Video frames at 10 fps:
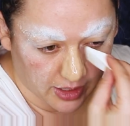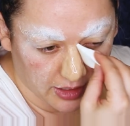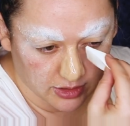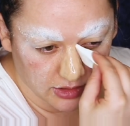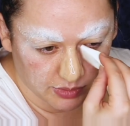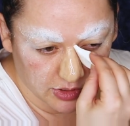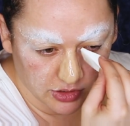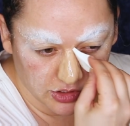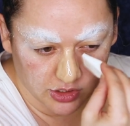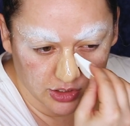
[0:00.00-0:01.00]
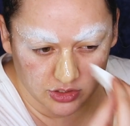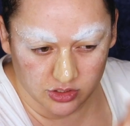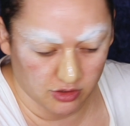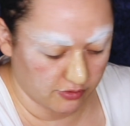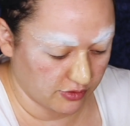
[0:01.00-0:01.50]
I like to put it
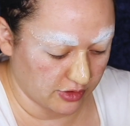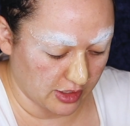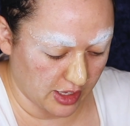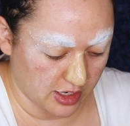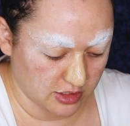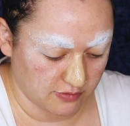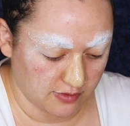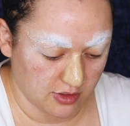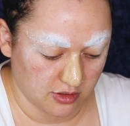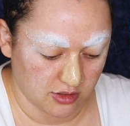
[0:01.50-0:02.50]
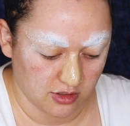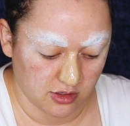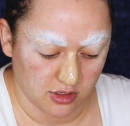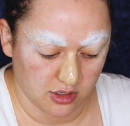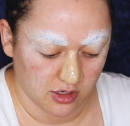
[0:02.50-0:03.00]
just over the edge of it
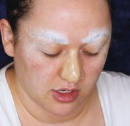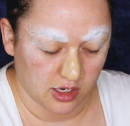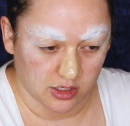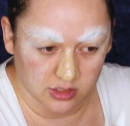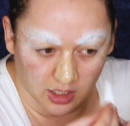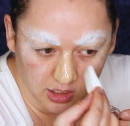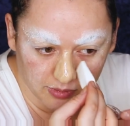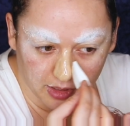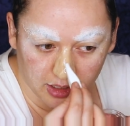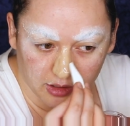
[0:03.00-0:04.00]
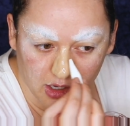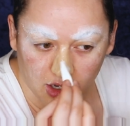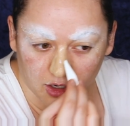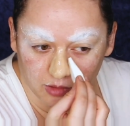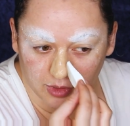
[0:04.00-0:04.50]
and talk about,
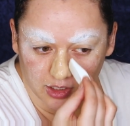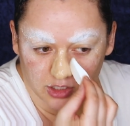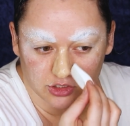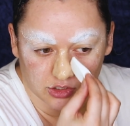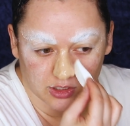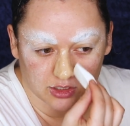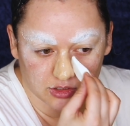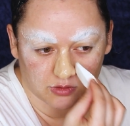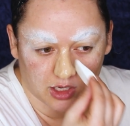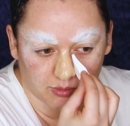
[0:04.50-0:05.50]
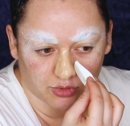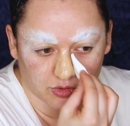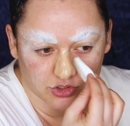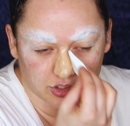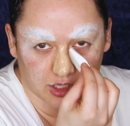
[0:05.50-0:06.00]
oh my gosh, do you guys know what
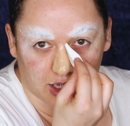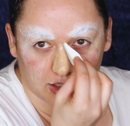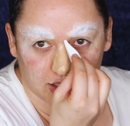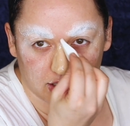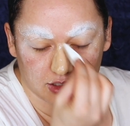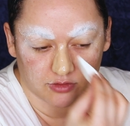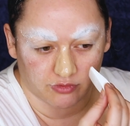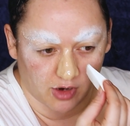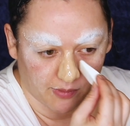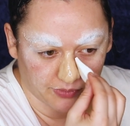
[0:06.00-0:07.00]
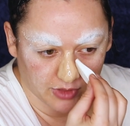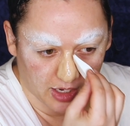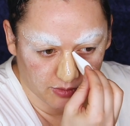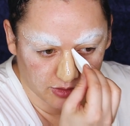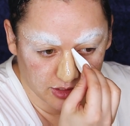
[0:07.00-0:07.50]
ambrosia salad is from
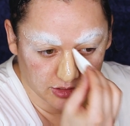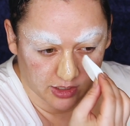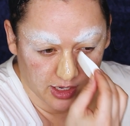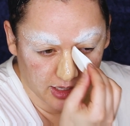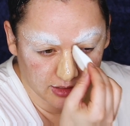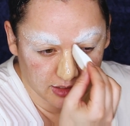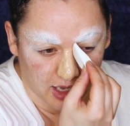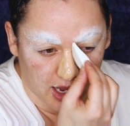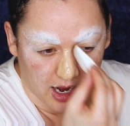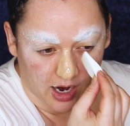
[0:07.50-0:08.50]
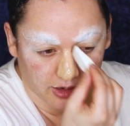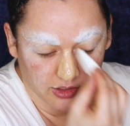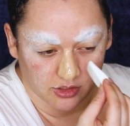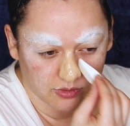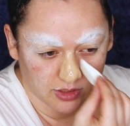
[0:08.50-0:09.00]
Edward Scissorhands? I
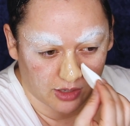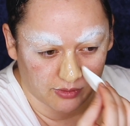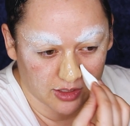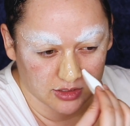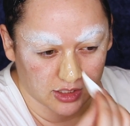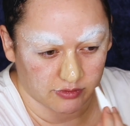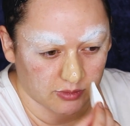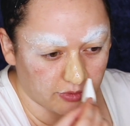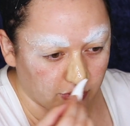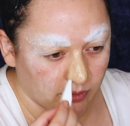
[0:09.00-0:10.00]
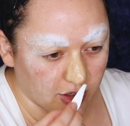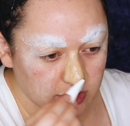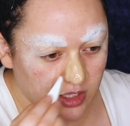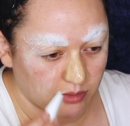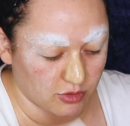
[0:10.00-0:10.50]
already knew what that was even before
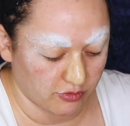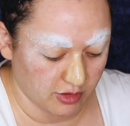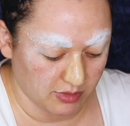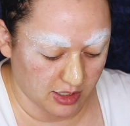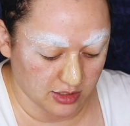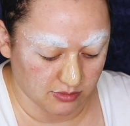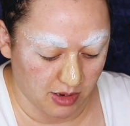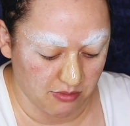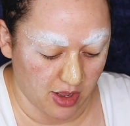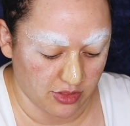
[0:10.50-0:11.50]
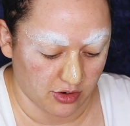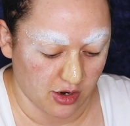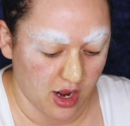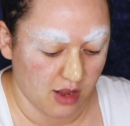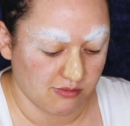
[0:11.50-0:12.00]
watching that movie because my
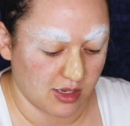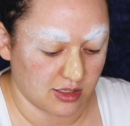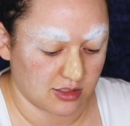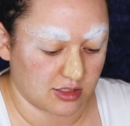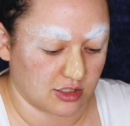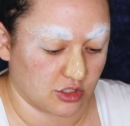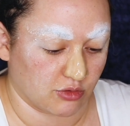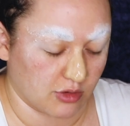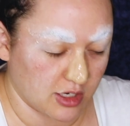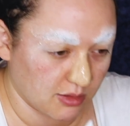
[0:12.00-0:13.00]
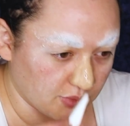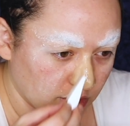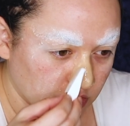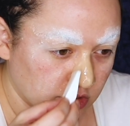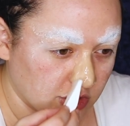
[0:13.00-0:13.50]
mother makes this green
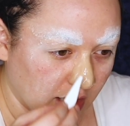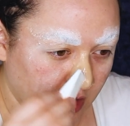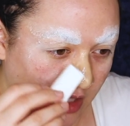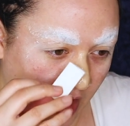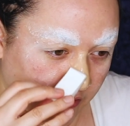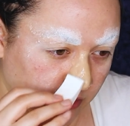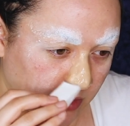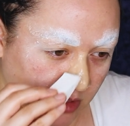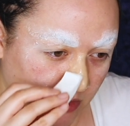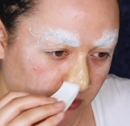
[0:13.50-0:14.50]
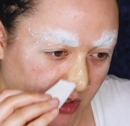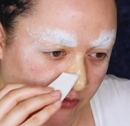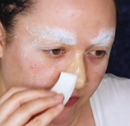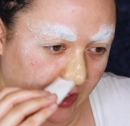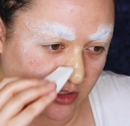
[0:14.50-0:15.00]
ambrosia salad that everybody but me
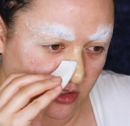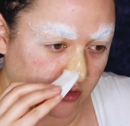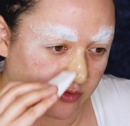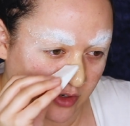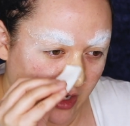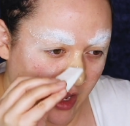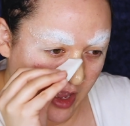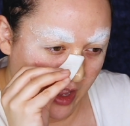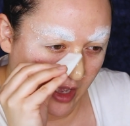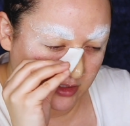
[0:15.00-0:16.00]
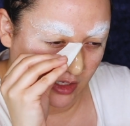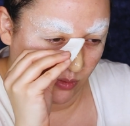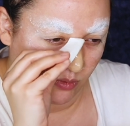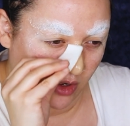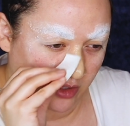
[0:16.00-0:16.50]
fights over. It has like
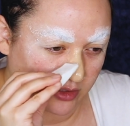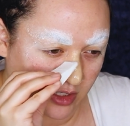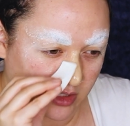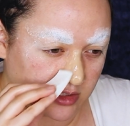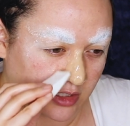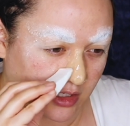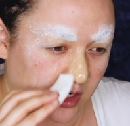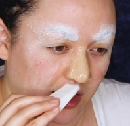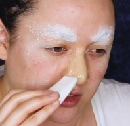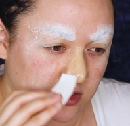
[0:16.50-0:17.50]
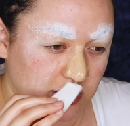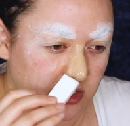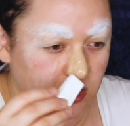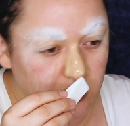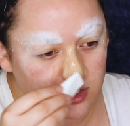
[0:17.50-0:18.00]
walnuts and cottage
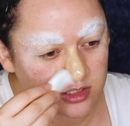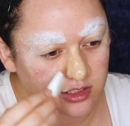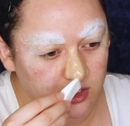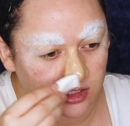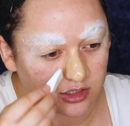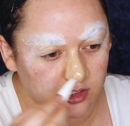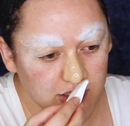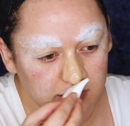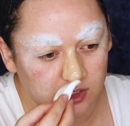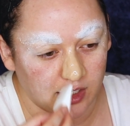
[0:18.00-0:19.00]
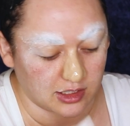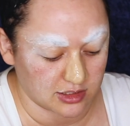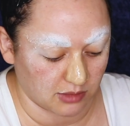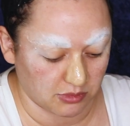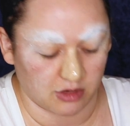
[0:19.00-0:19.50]
cheese, and it looks like
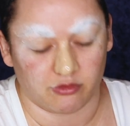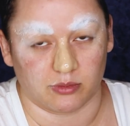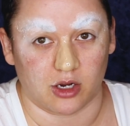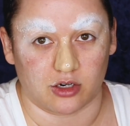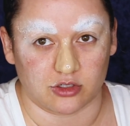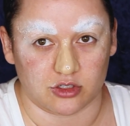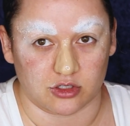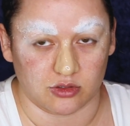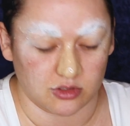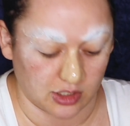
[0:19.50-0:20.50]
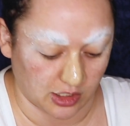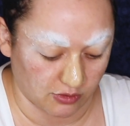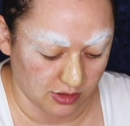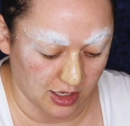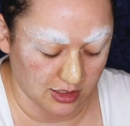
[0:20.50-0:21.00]
something from Doctor Seuss, like
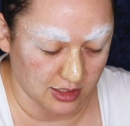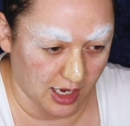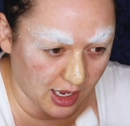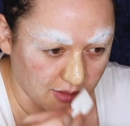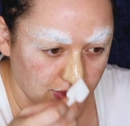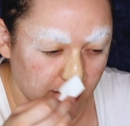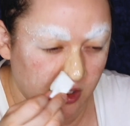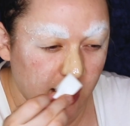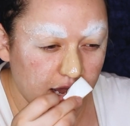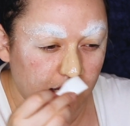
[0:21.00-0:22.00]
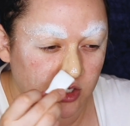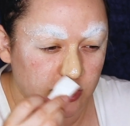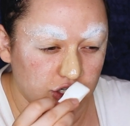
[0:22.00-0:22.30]
green eggs and ham, but in